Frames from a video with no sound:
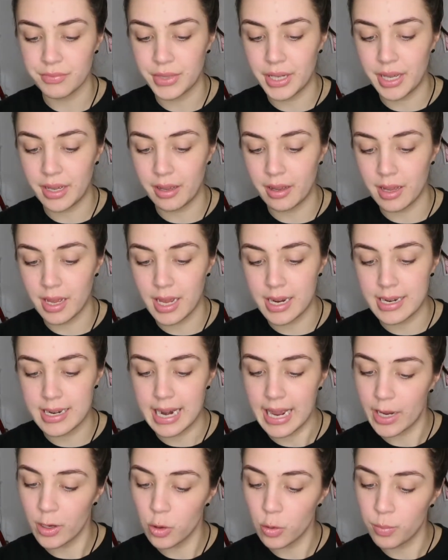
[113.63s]
yeah, a
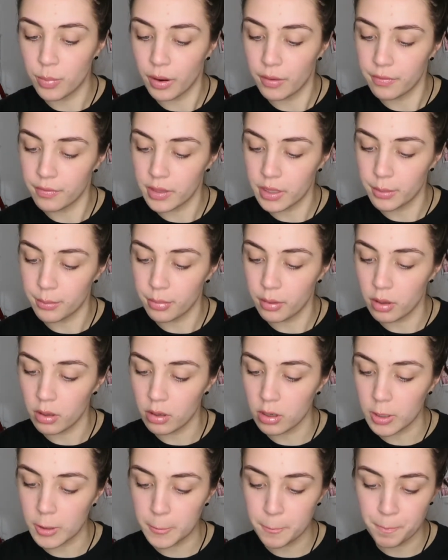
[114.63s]
nail buffing
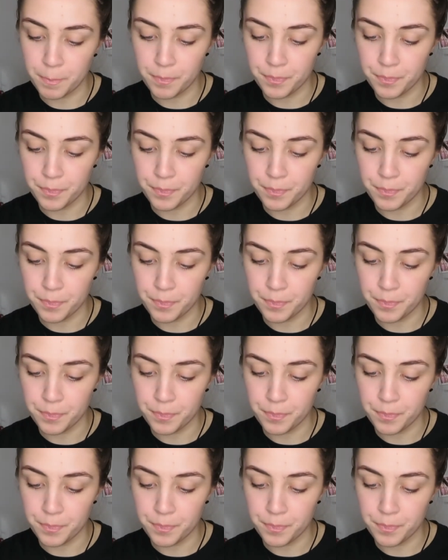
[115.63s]
block.